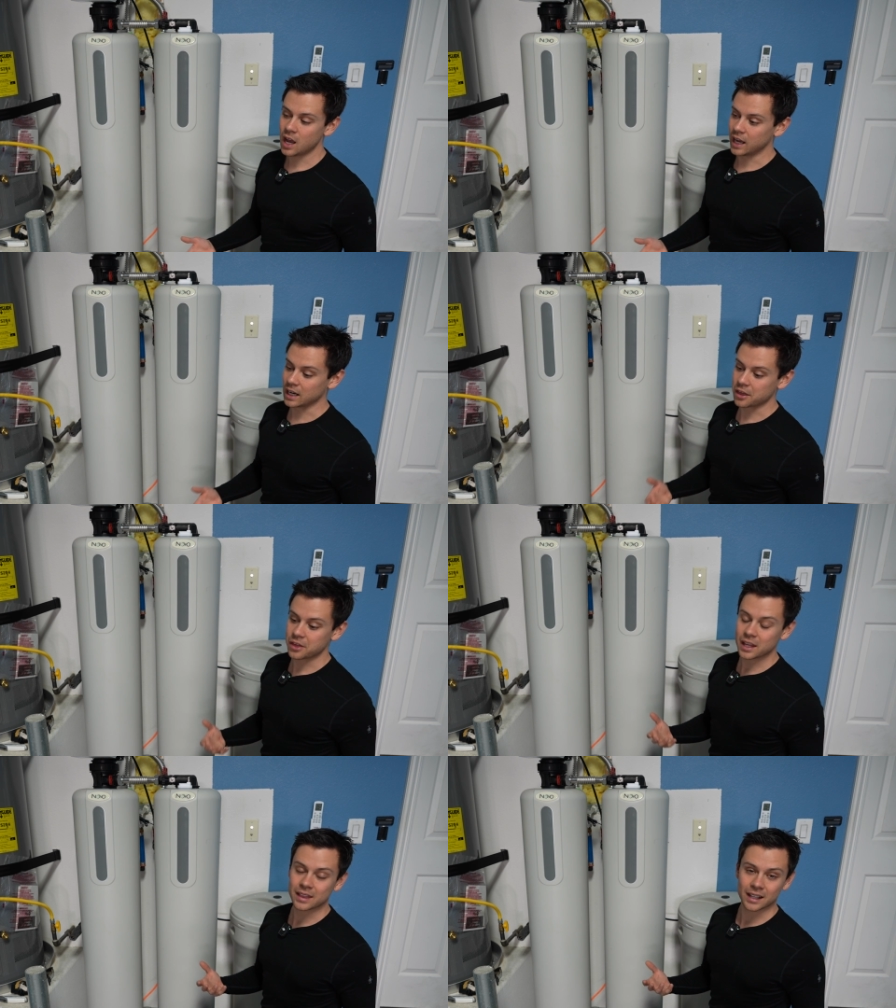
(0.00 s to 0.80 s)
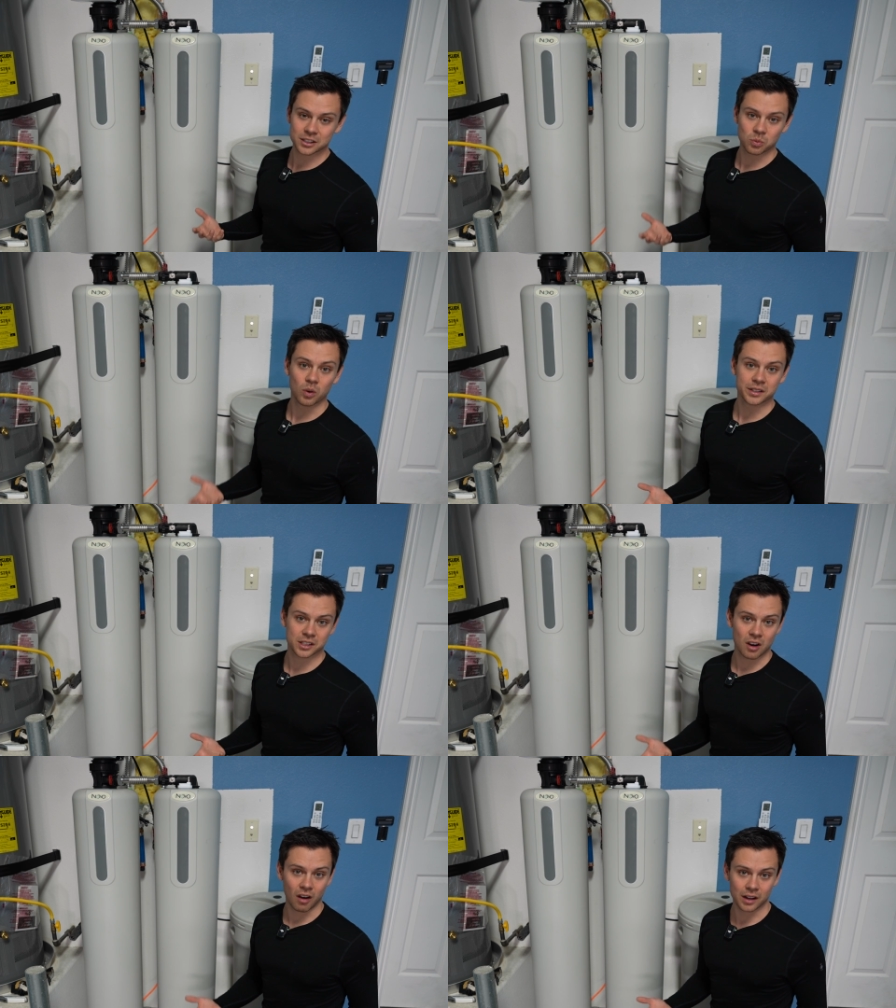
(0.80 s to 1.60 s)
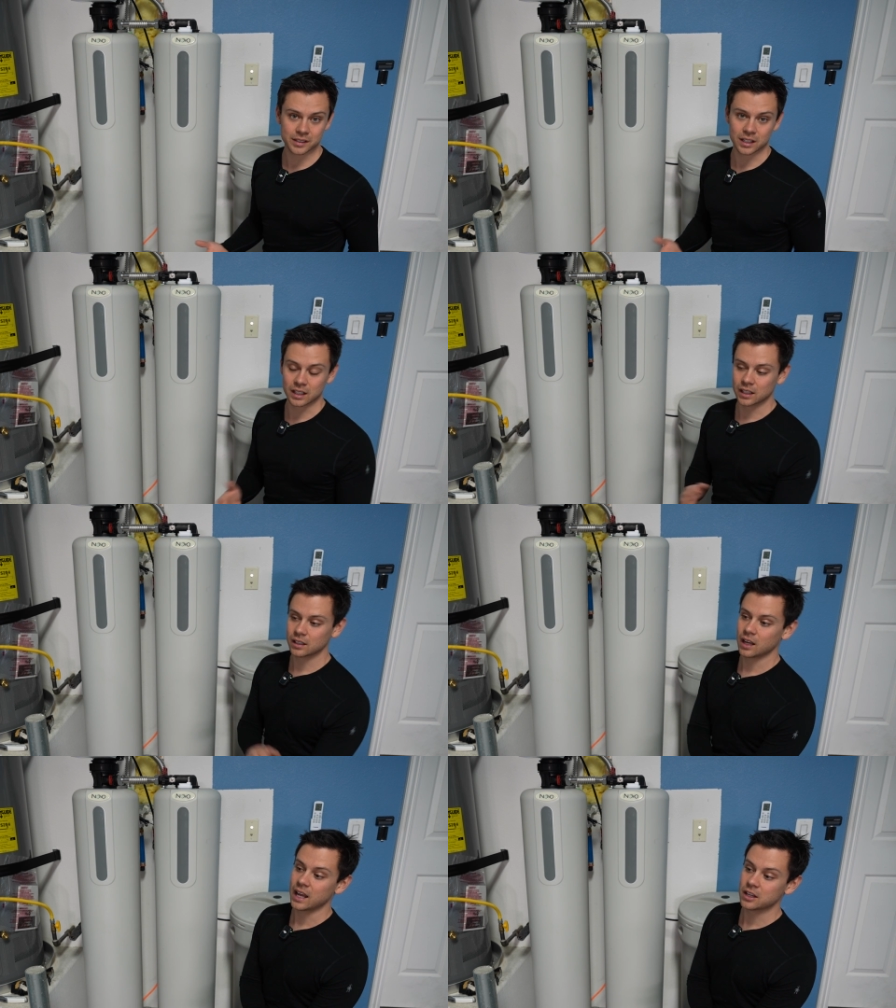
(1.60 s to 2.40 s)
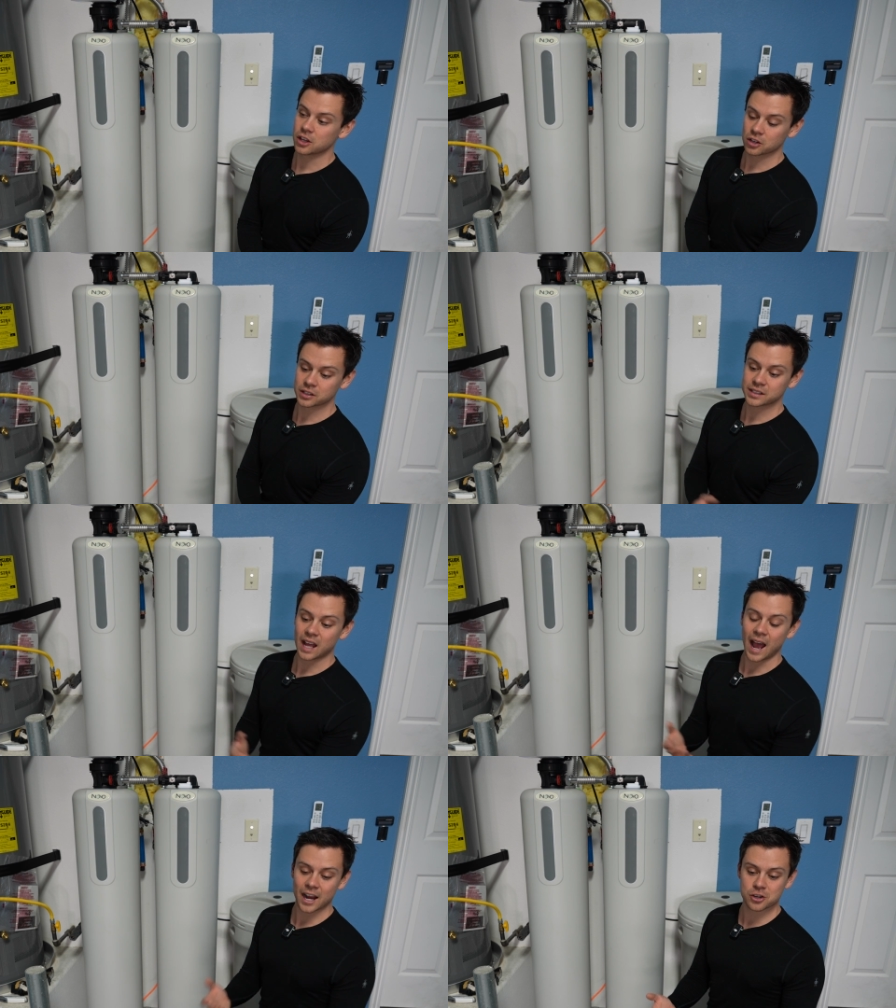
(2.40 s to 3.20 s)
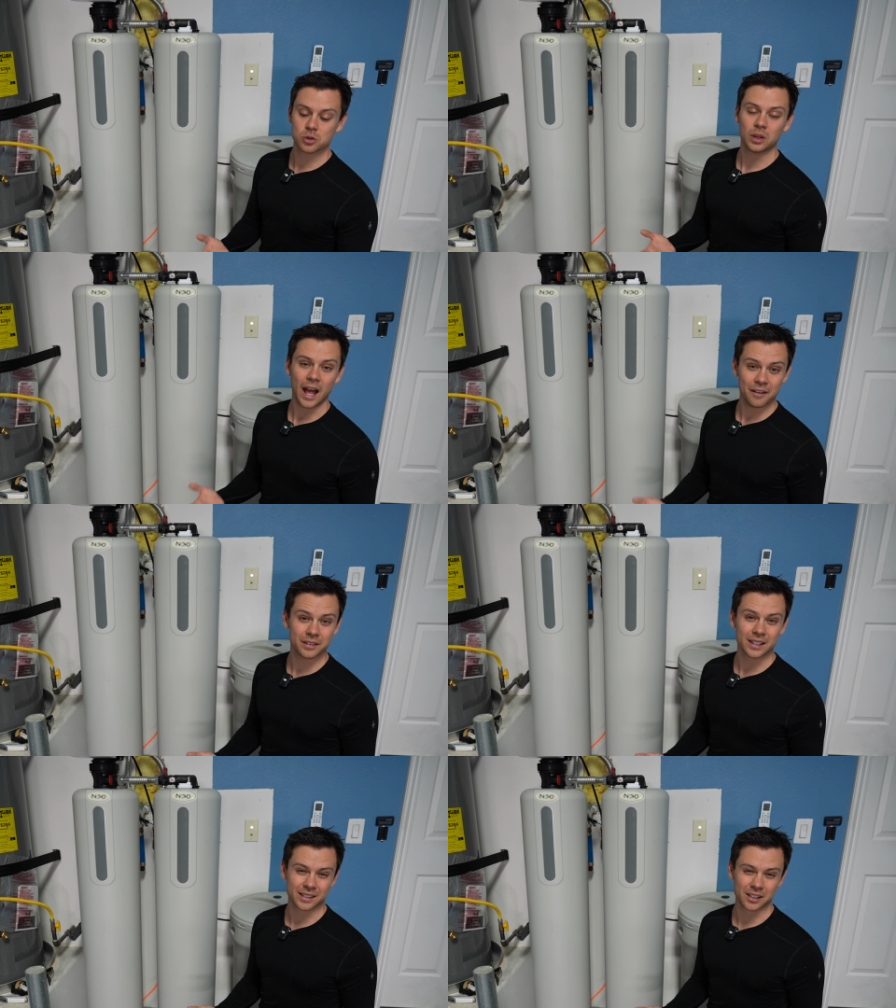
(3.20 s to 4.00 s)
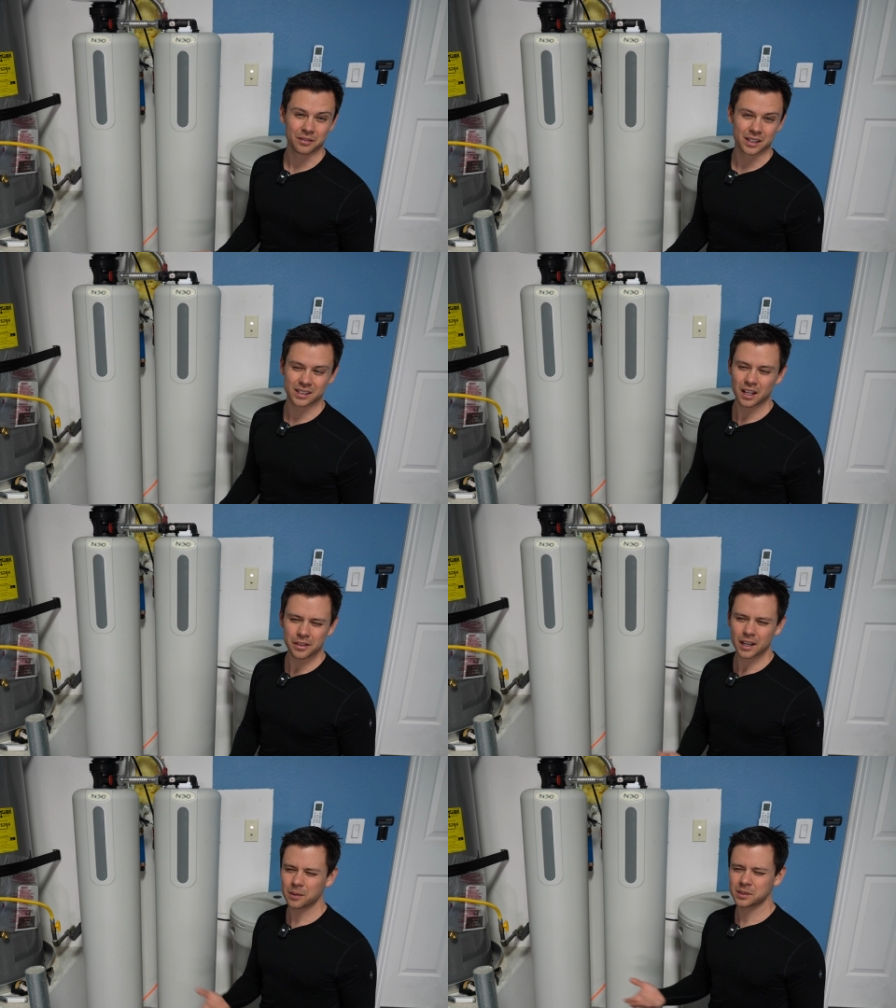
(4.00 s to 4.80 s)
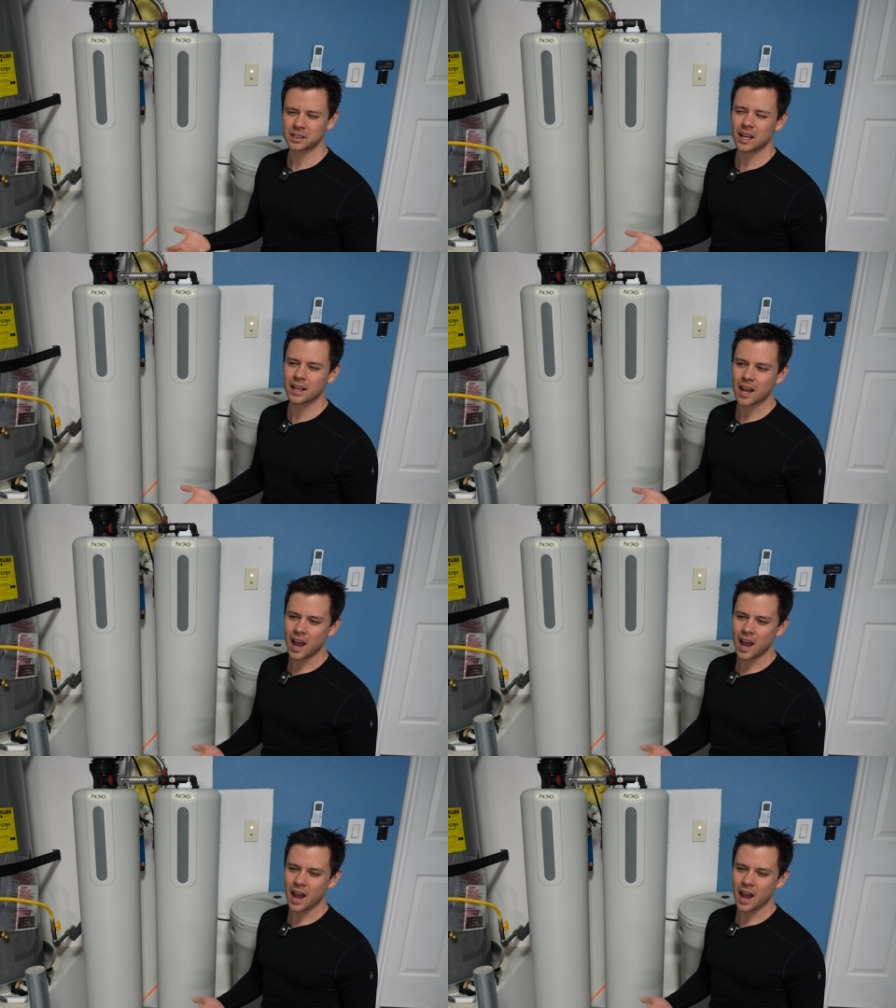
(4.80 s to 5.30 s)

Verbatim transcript: And I think that's what's causing it. And there's actual evidence of this. Nothing I'm saying